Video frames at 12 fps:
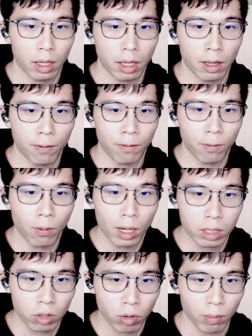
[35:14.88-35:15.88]
If
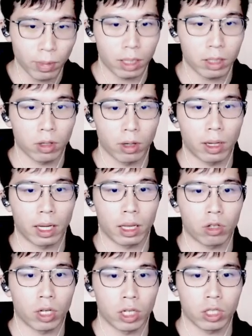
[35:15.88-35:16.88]
white could make the
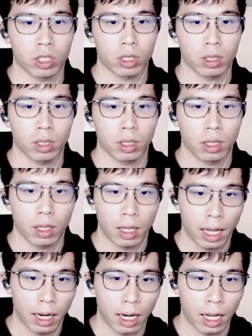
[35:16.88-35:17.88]
exchange
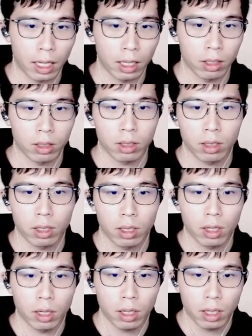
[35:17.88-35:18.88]
and ladder,
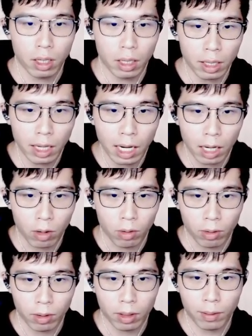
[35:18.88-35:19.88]
now
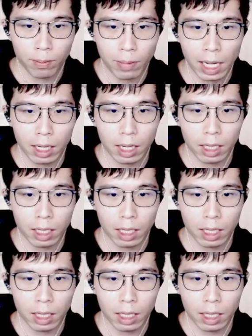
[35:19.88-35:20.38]
black